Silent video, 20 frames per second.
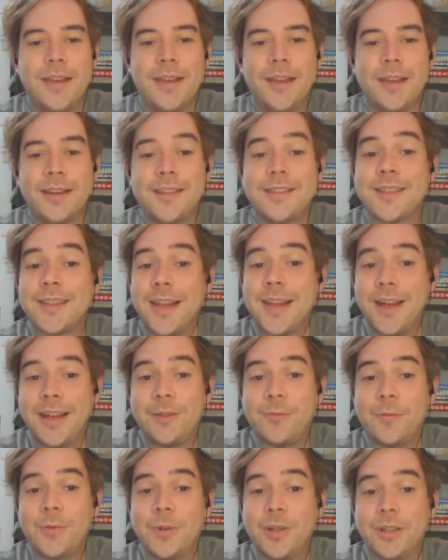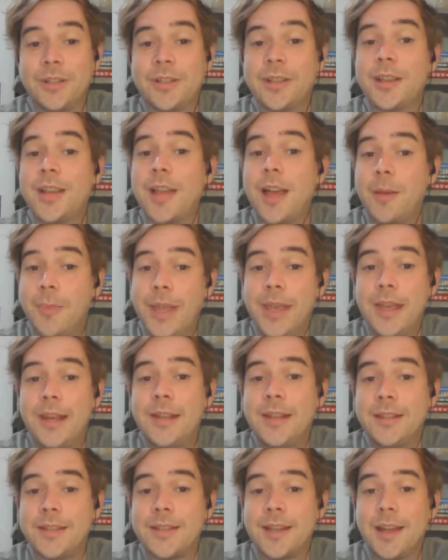And Scott will come in
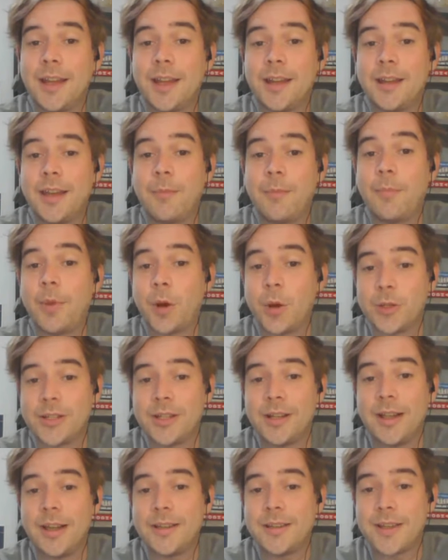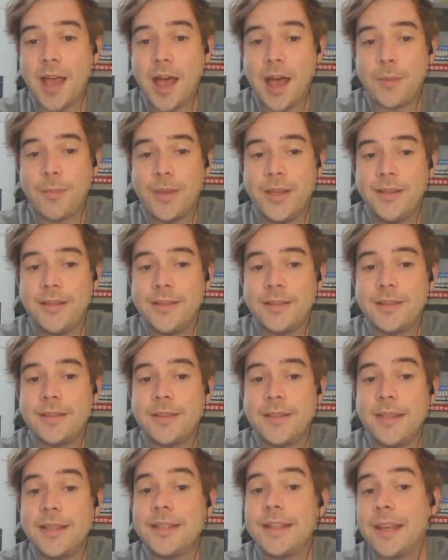and sign and personalize copies.
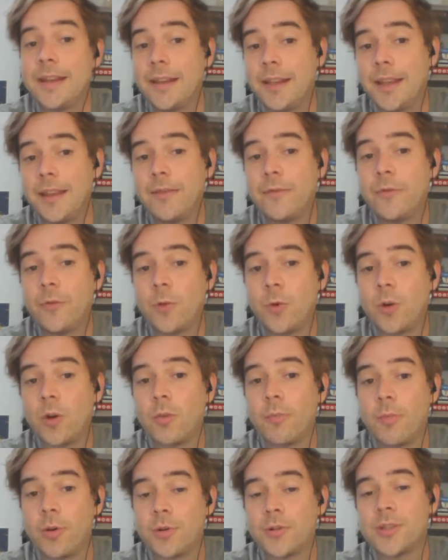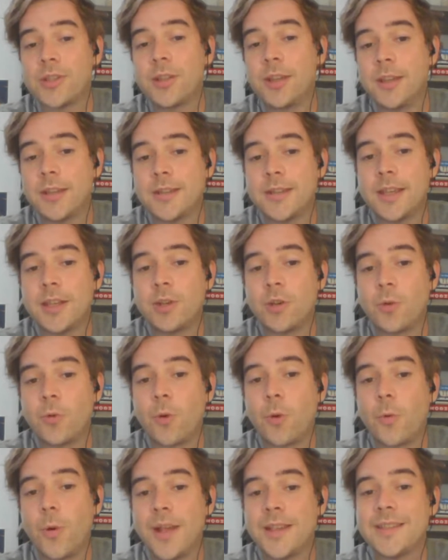The deadline for personalization
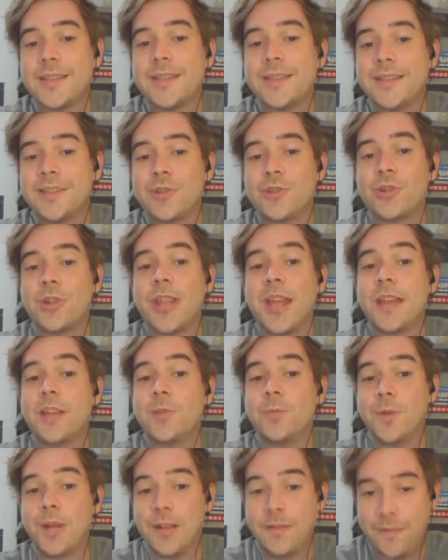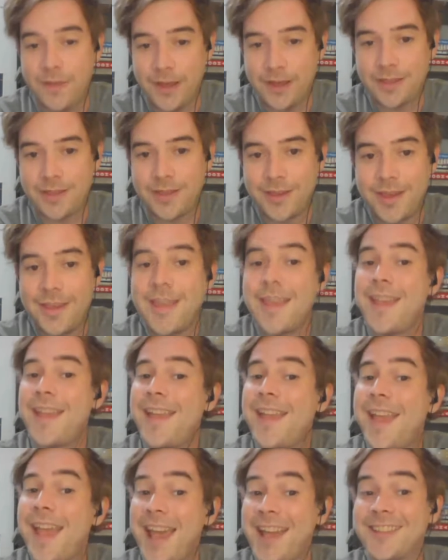request is July 25th.
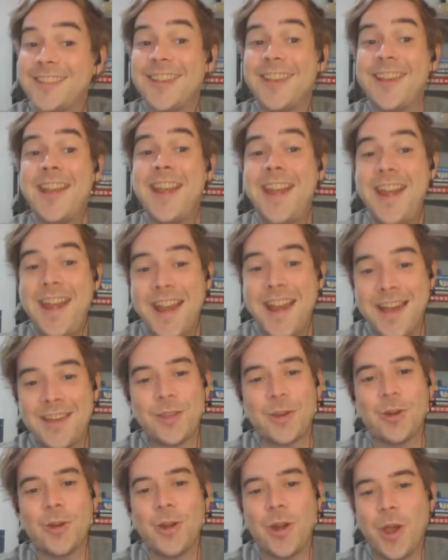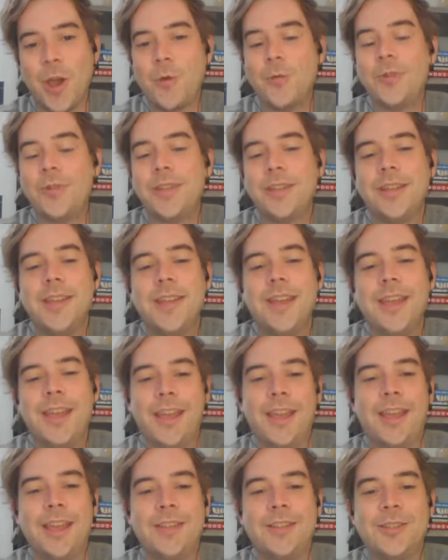As another note,
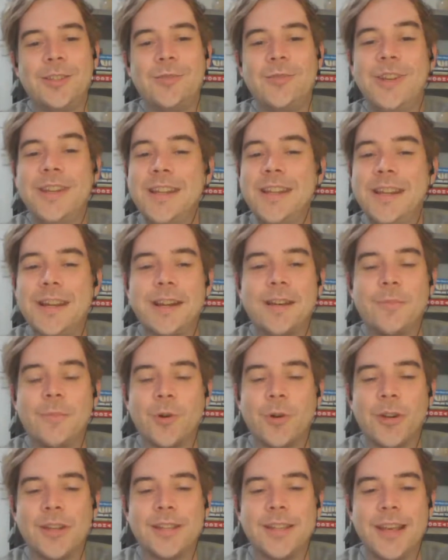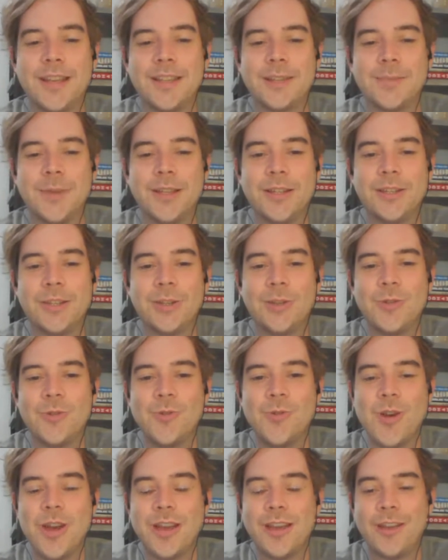in case you needed more enticement
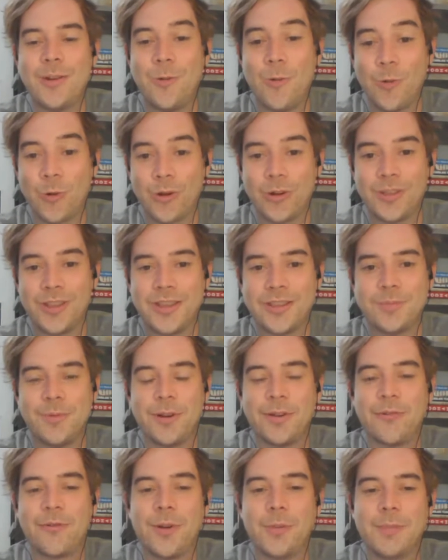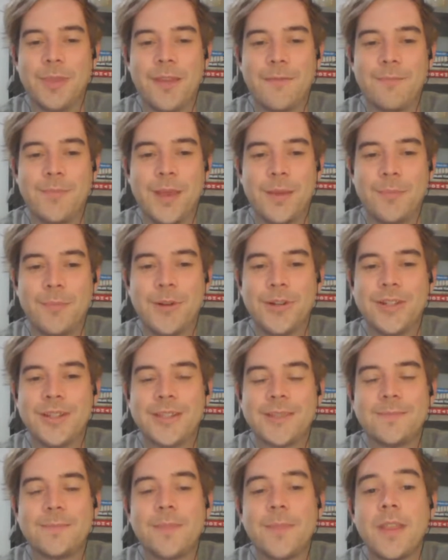to order this book from Left Bank
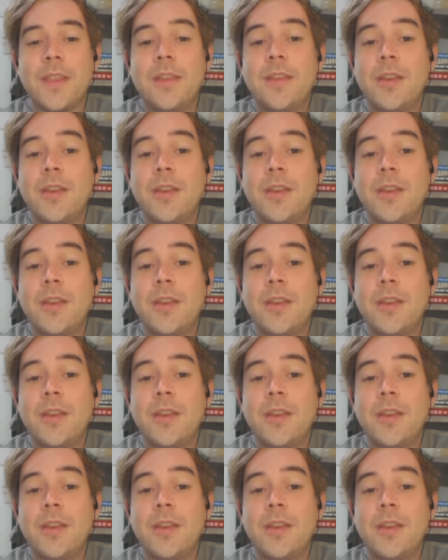Books,